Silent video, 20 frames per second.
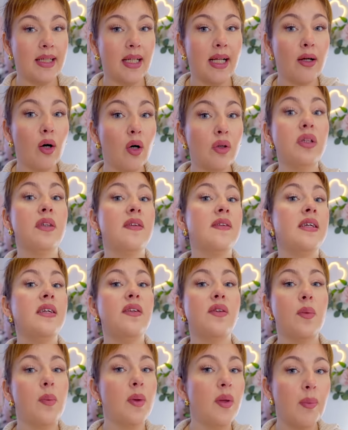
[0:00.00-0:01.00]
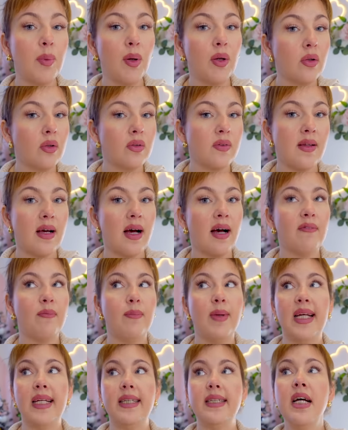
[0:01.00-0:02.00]
Like, honestly, some of the products that I've
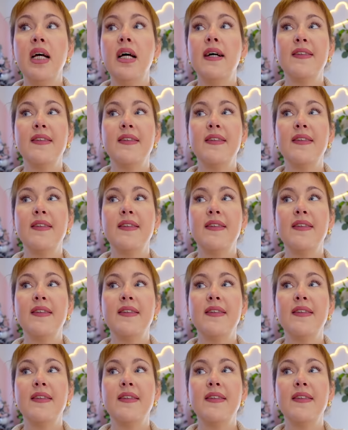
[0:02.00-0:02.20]
made